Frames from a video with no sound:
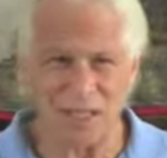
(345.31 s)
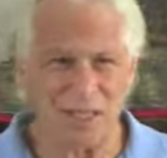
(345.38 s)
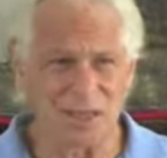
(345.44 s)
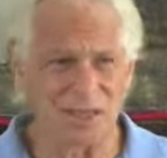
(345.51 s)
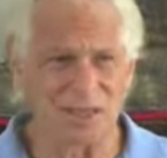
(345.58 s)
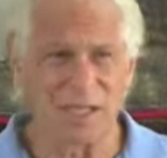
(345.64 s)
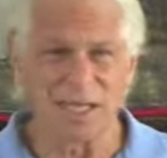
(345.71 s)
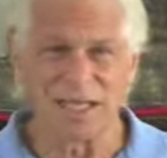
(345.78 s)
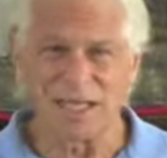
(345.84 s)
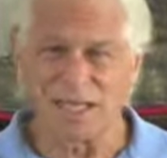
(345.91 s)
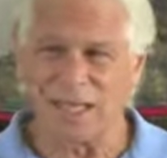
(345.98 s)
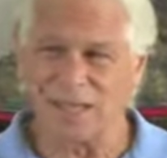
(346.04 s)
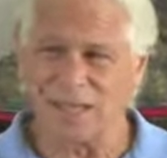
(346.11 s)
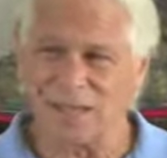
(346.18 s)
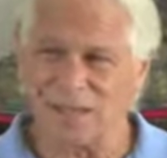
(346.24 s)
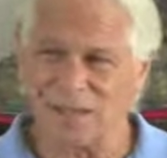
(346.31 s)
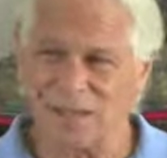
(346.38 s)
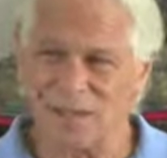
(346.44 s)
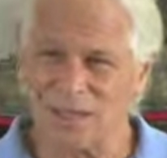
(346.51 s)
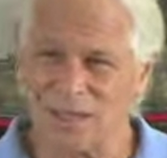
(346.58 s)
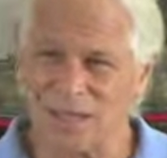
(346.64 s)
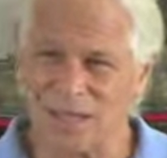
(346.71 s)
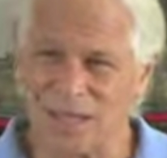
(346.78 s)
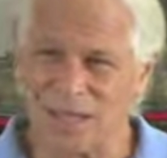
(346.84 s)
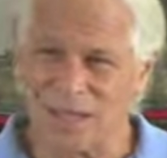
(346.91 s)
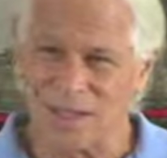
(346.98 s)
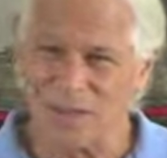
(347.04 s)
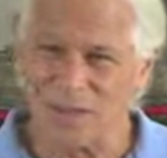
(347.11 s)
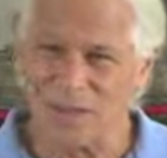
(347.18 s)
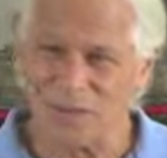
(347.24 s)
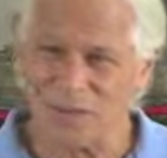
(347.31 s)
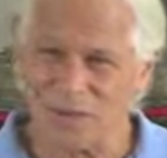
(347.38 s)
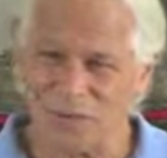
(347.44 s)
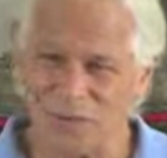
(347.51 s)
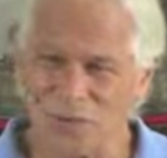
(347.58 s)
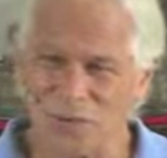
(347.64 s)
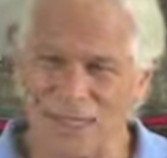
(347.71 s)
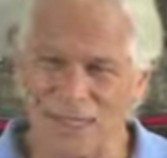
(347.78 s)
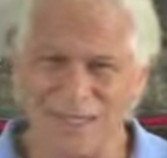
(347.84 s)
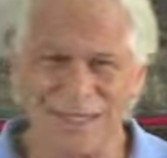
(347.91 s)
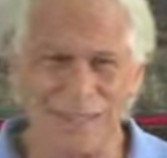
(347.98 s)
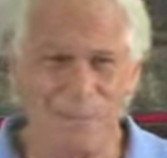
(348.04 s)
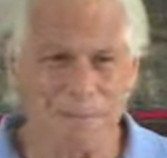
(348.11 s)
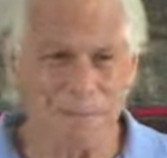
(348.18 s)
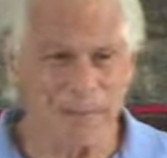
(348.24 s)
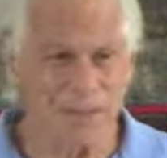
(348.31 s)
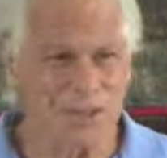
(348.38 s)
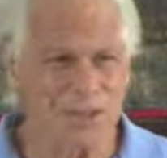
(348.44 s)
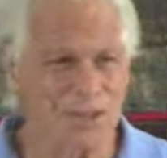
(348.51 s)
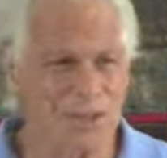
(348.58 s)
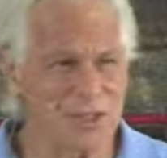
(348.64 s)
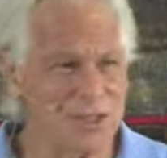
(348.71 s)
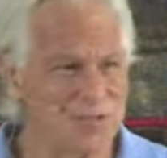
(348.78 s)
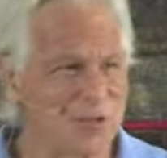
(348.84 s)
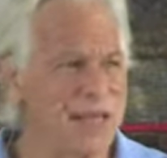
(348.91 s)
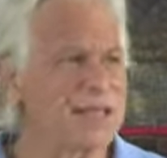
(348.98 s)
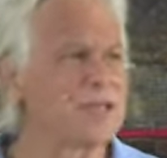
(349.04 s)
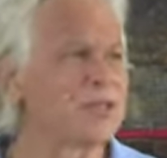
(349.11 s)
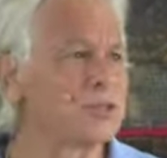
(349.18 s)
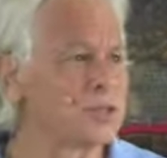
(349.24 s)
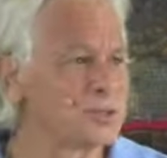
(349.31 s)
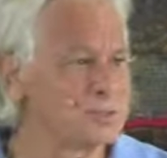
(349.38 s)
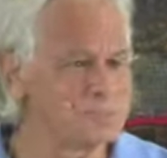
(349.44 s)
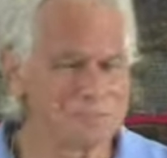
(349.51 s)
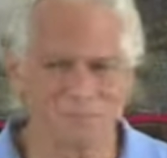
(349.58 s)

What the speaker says: It is the suffering is a mental event.